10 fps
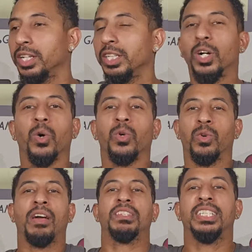you know,
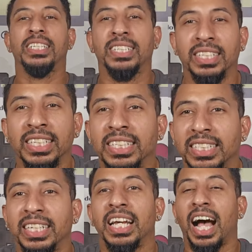gravitate to this
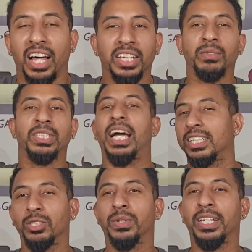and how they
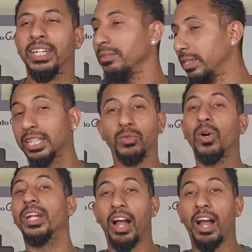react to it. And then guess what?